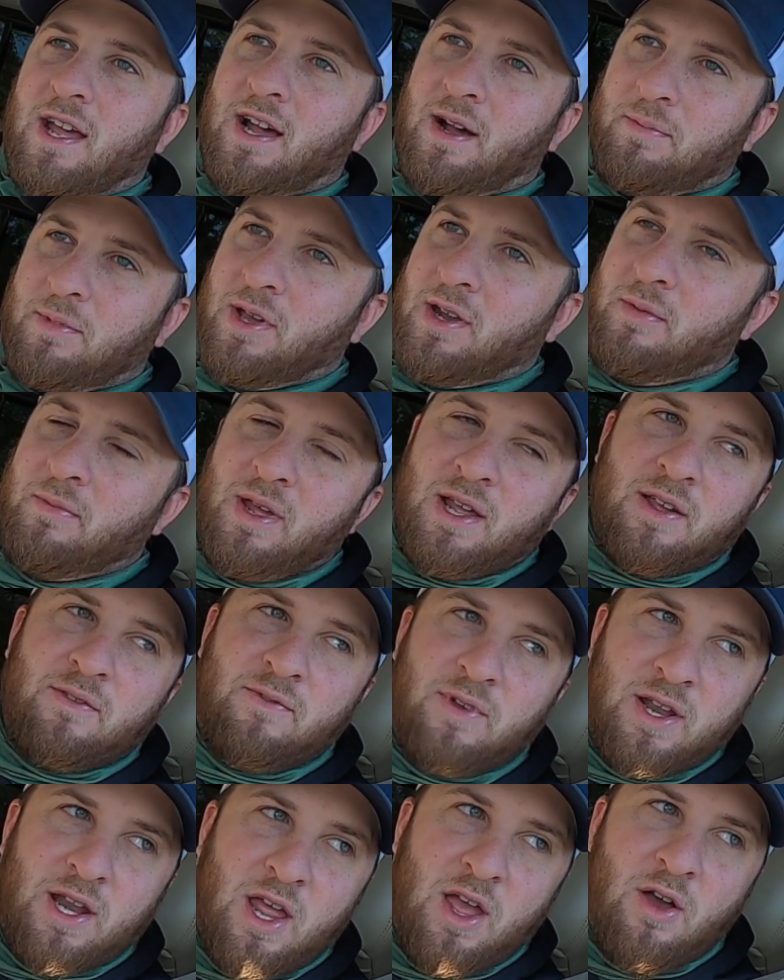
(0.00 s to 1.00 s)
I'm going to make a
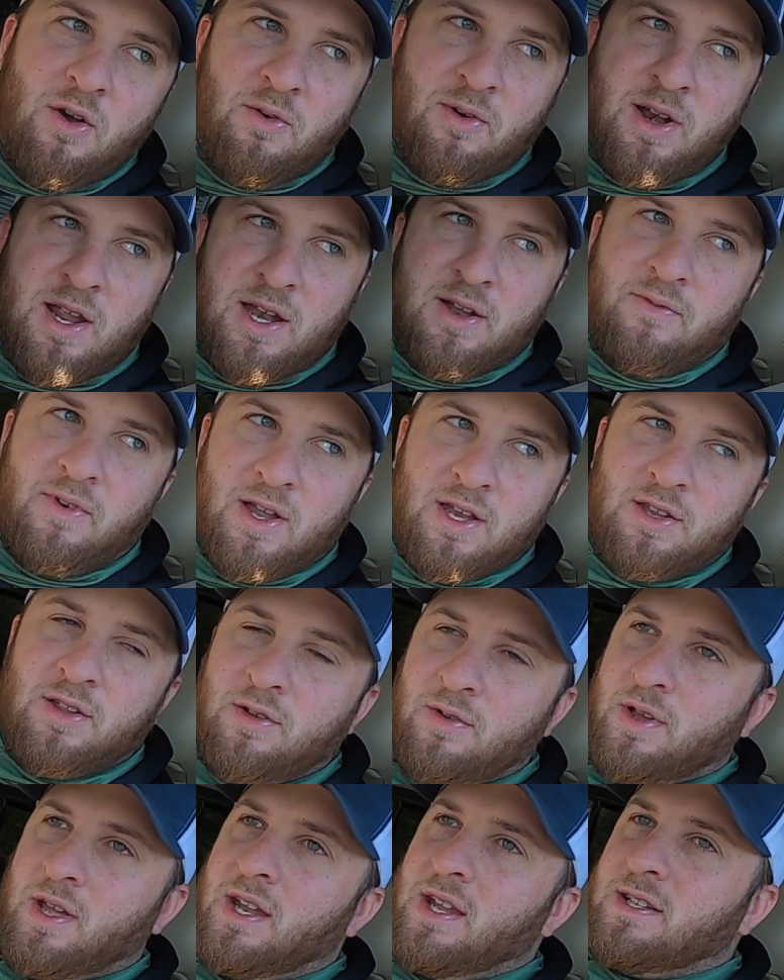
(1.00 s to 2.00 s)
video on it if I
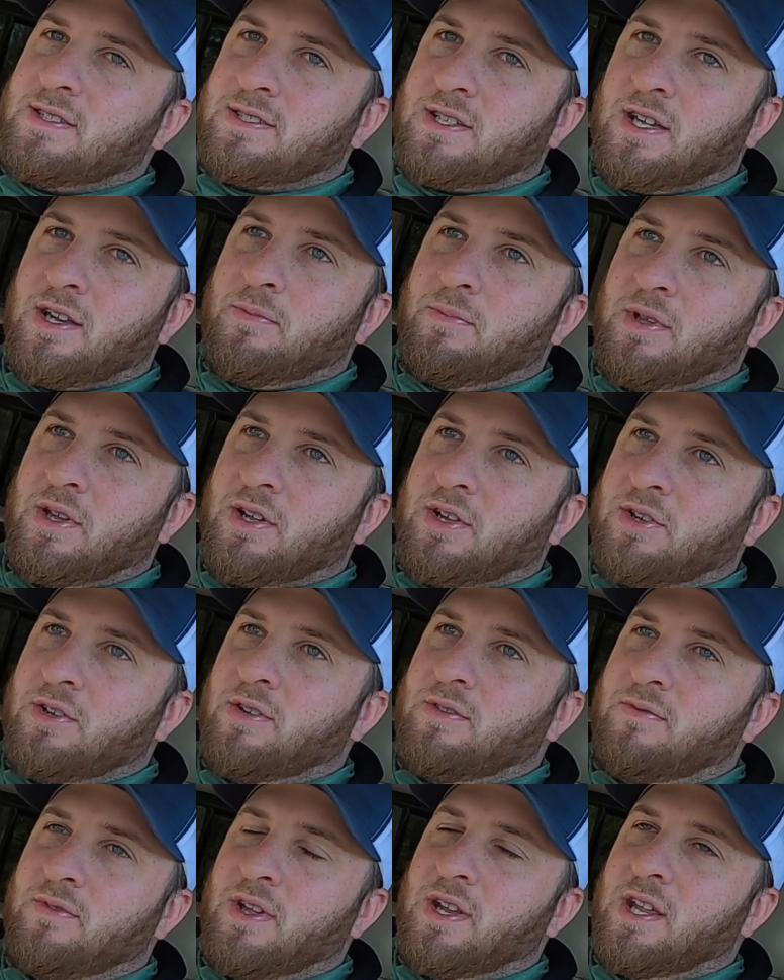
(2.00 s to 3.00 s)
do it. It's going to be a
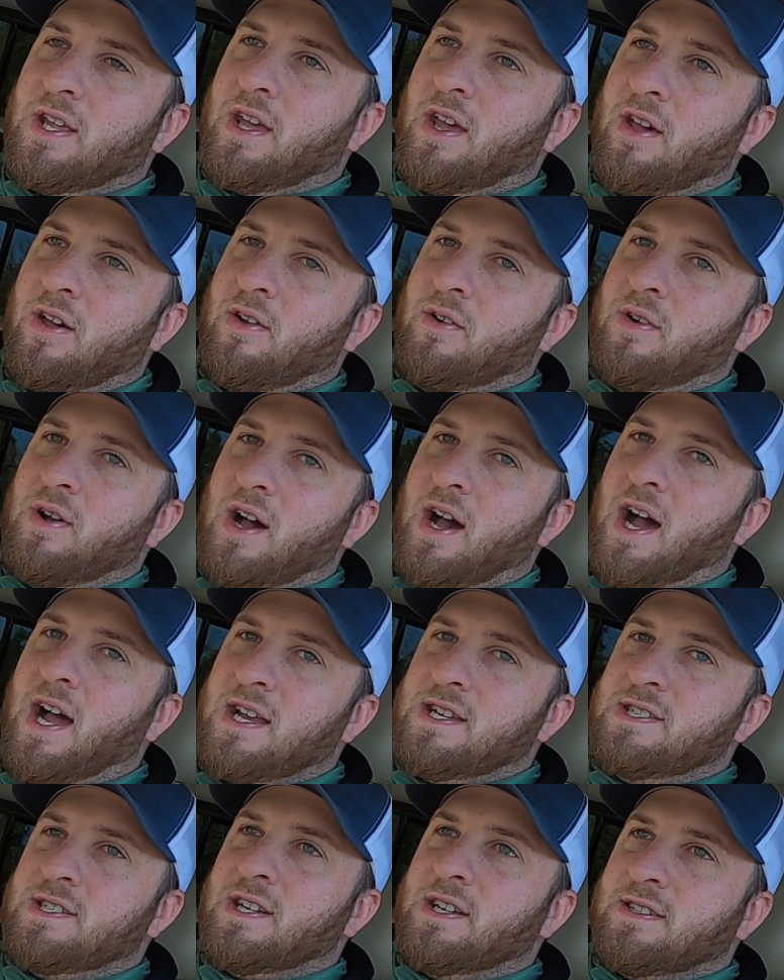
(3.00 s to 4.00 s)
good video.
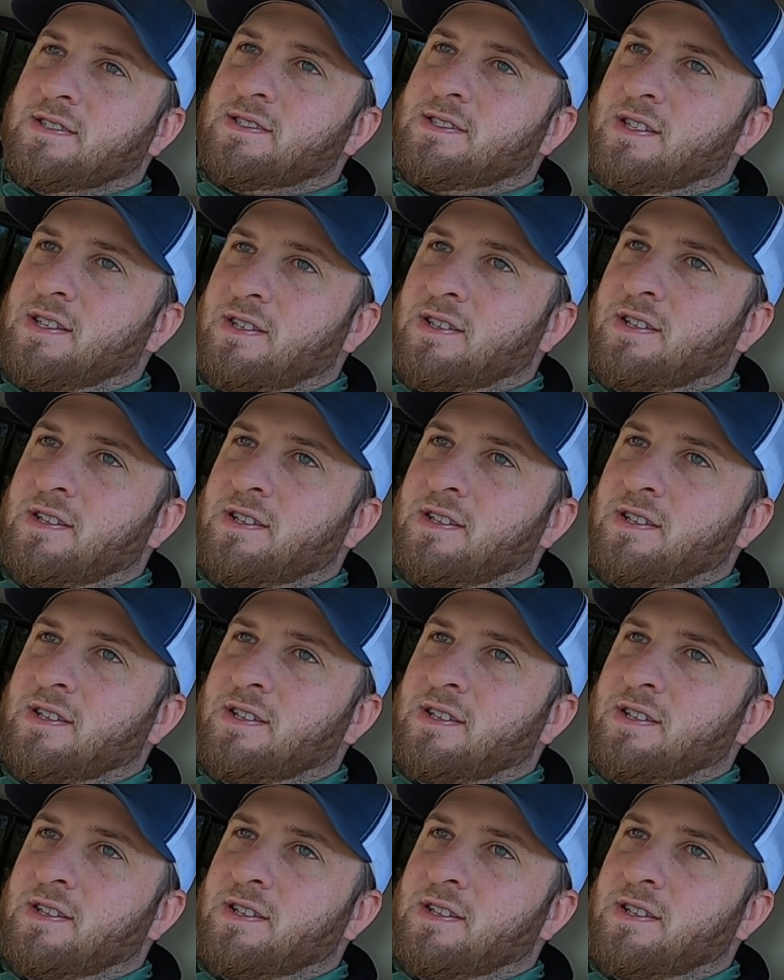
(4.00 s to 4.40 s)
It's